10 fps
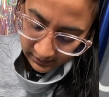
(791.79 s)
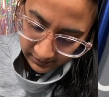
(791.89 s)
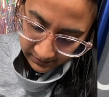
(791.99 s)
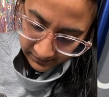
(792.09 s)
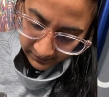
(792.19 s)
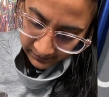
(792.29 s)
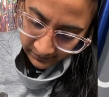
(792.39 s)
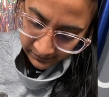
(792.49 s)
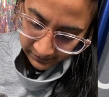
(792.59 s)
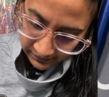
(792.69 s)

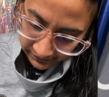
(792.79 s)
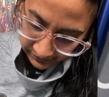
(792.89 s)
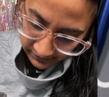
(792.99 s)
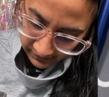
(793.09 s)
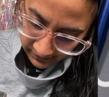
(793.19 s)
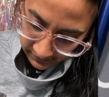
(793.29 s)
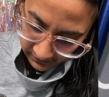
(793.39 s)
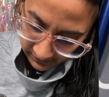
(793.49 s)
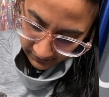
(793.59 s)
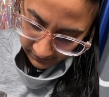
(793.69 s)

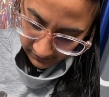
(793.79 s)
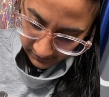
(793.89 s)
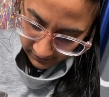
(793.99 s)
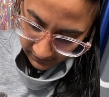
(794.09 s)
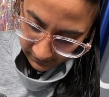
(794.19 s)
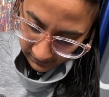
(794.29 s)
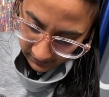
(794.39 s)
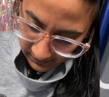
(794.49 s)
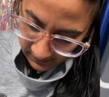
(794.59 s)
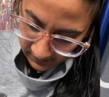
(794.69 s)

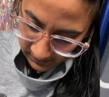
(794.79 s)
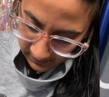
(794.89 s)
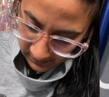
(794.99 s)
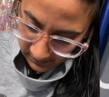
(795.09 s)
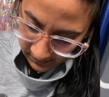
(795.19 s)
Nothing is said.